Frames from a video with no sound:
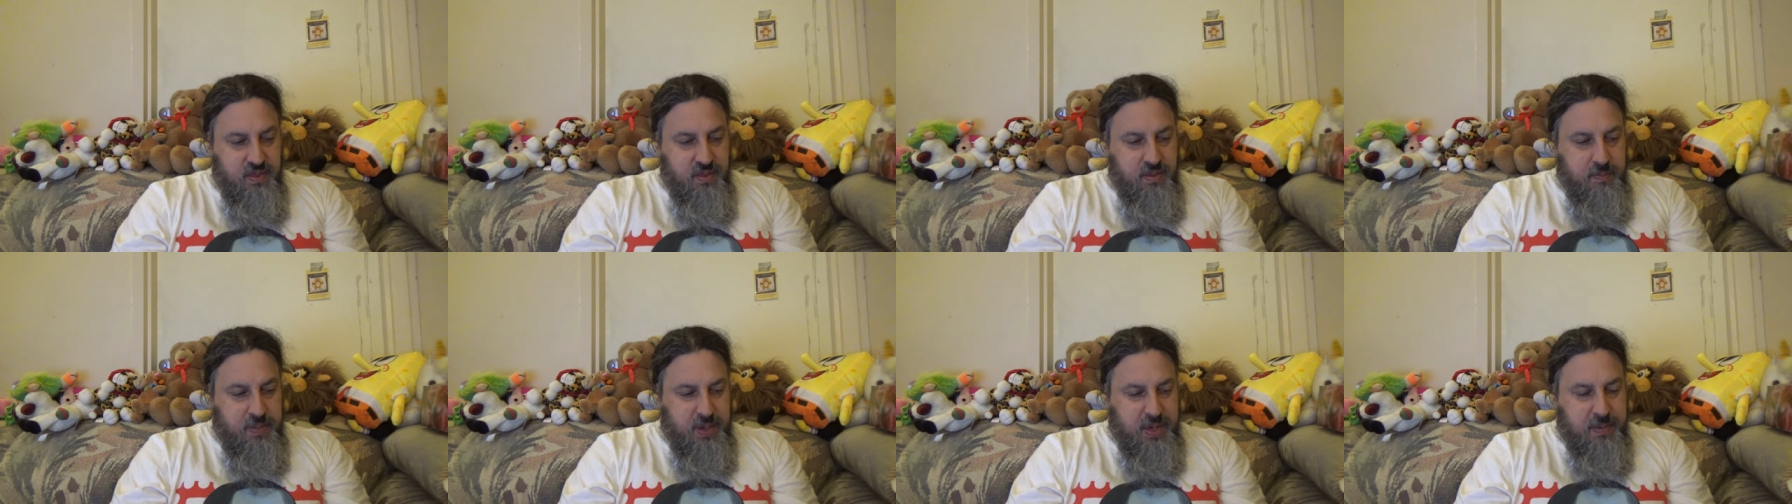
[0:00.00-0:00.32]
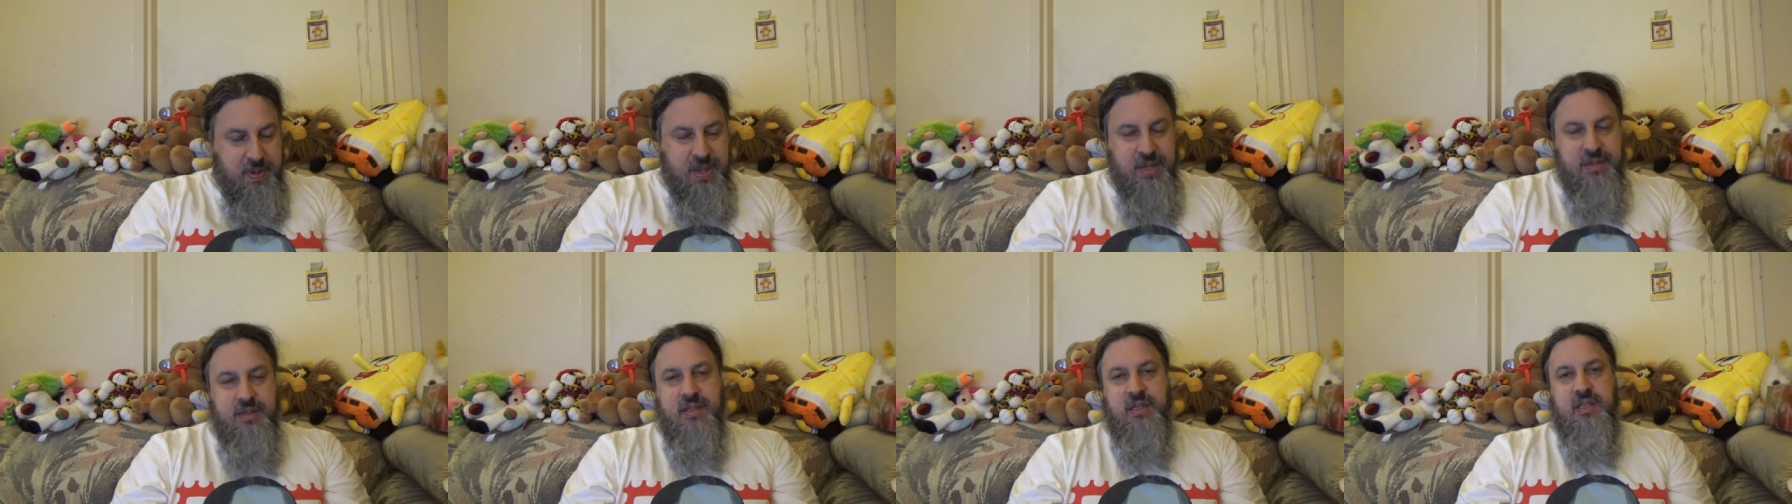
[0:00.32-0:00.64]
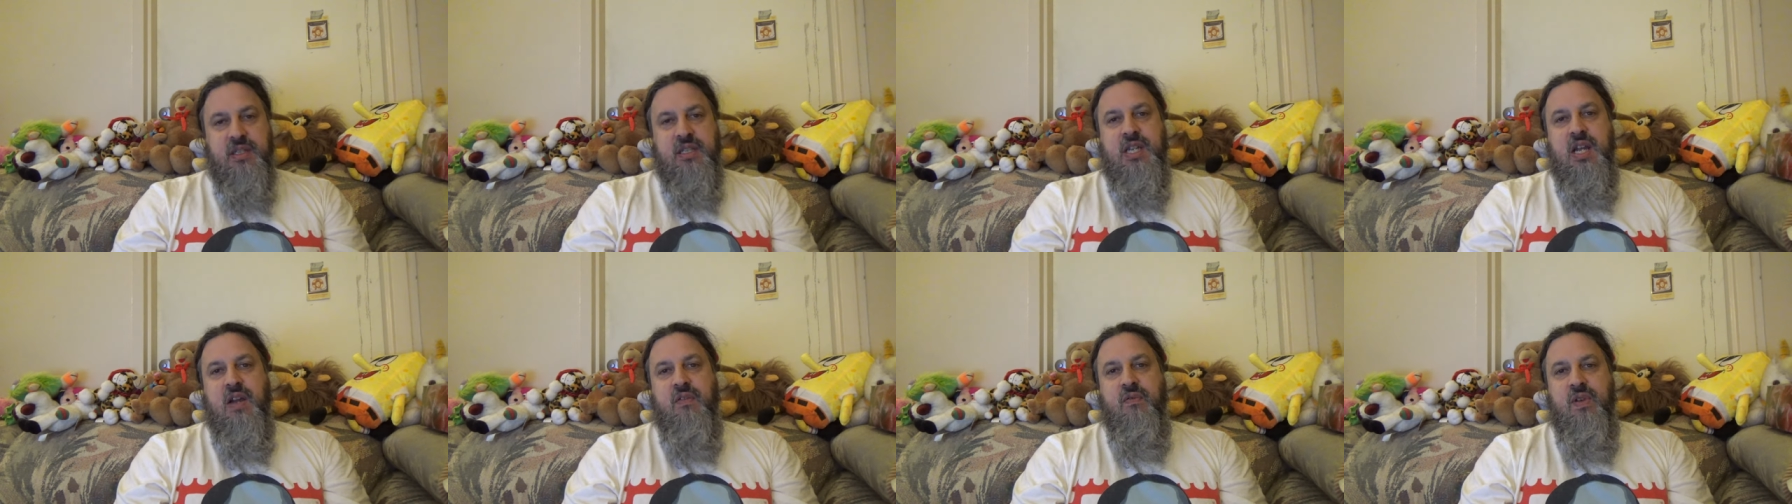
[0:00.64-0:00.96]
PBS and
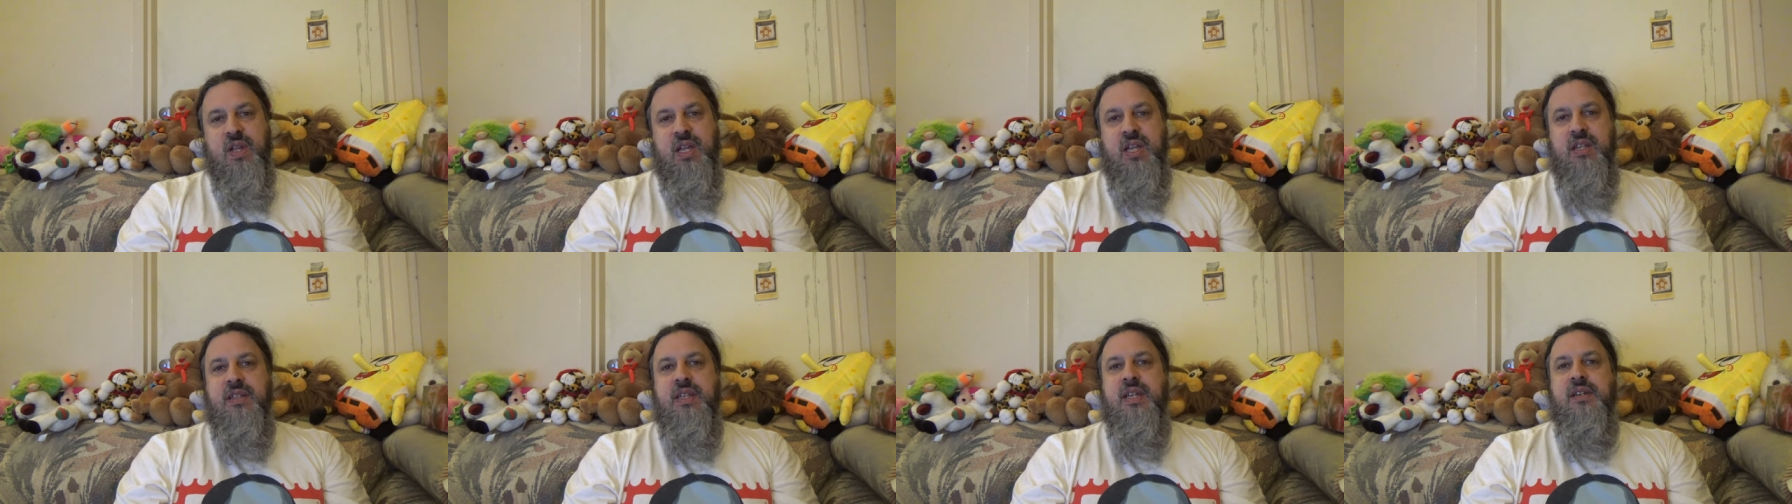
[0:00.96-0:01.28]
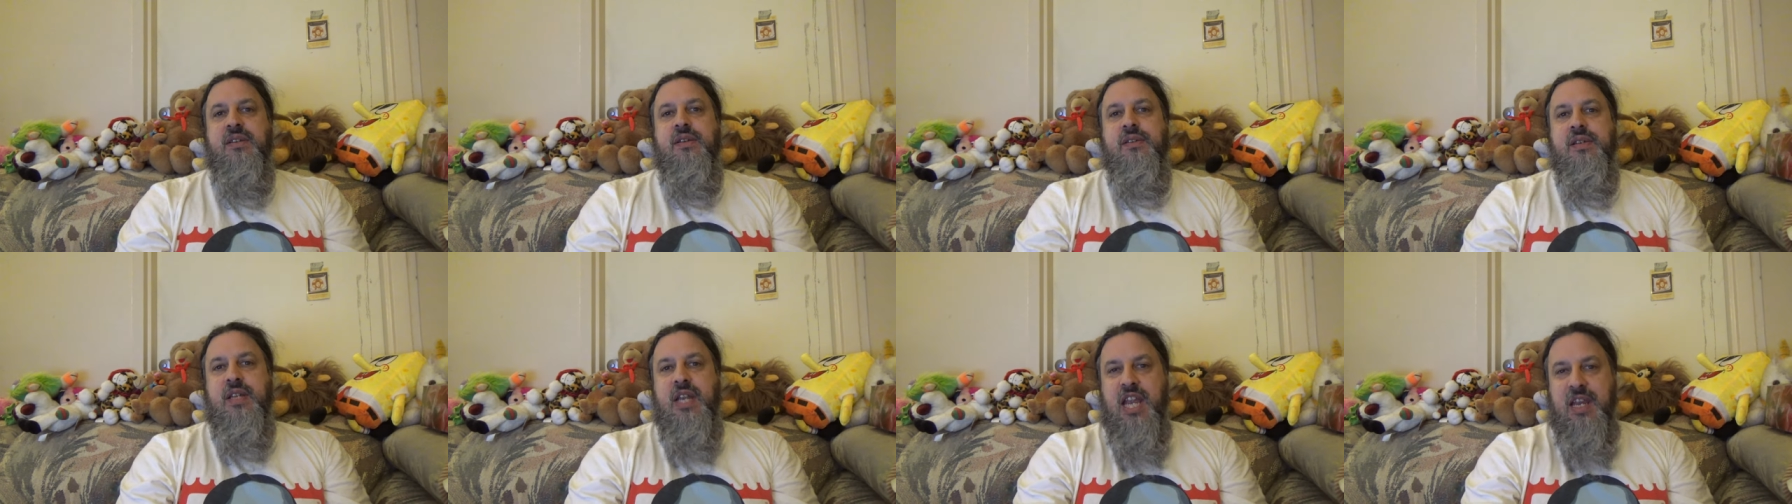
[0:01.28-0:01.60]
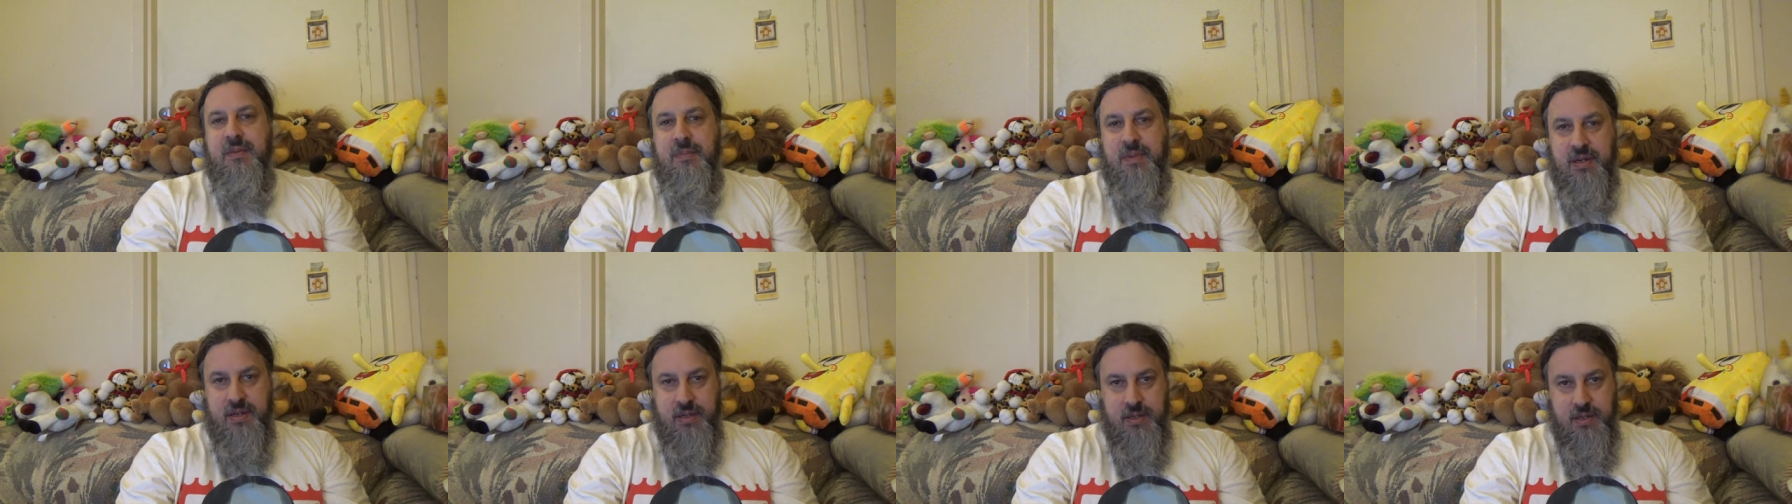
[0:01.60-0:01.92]
Discovery is
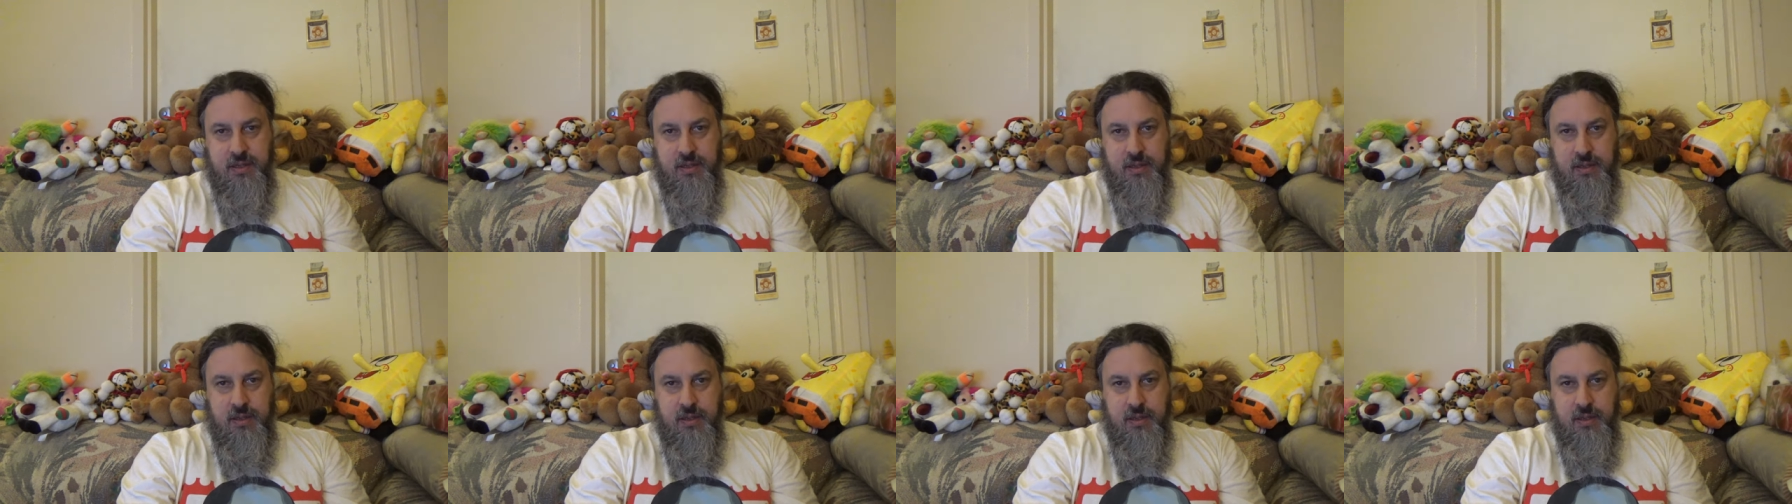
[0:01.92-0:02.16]
entertainment.